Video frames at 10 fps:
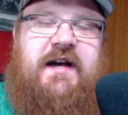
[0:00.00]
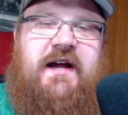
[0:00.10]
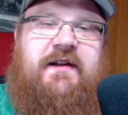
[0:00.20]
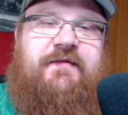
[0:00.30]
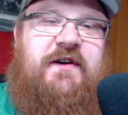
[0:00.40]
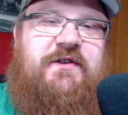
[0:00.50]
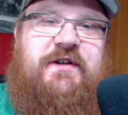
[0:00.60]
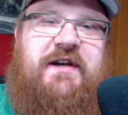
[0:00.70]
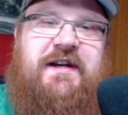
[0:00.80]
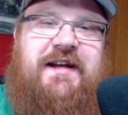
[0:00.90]
It feels
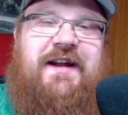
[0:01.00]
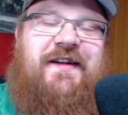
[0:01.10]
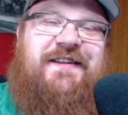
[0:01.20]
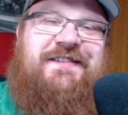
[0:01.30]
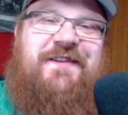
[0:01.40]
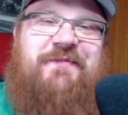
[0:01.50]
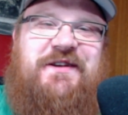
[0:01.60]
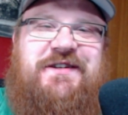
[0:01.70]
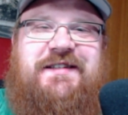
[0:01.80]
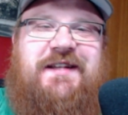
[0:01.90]
really good to get all this off my
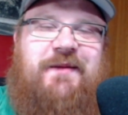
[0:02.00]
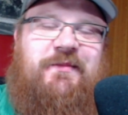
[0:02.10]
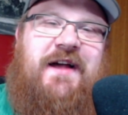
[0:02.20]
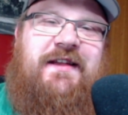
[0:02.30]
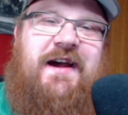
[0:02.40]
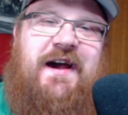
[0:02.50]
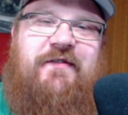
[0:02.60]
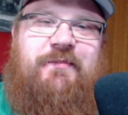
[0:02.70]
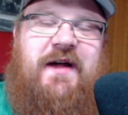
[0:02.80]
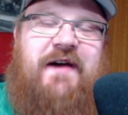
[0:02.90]
chest, and I'm glad that I have
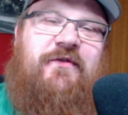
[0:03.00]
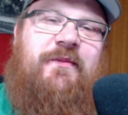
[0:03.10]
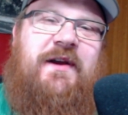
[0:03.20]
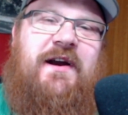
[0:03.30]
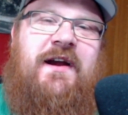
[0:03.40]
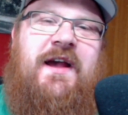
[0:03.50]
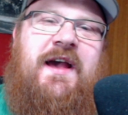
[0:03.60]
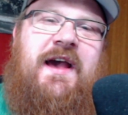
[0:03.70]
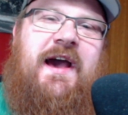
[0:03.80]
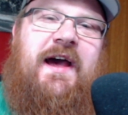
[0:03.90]
a platform here
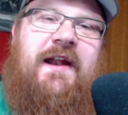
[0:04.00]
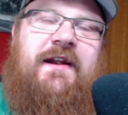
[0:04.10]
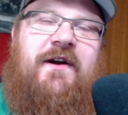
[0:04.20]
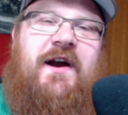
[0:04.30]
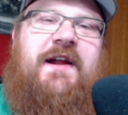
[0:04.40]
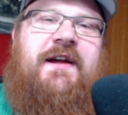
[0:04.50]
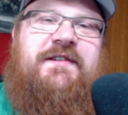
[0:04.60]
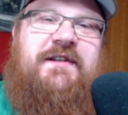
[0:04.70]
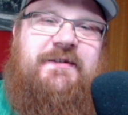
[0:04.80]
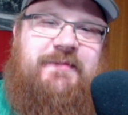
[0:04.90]
and an
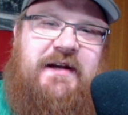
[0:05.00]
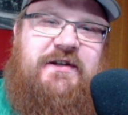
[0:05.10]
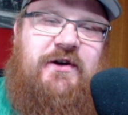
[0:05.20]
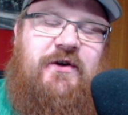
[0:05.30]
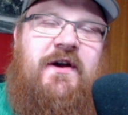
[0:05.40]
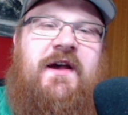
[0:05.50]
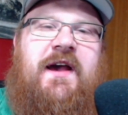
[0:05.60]
audience to speak to.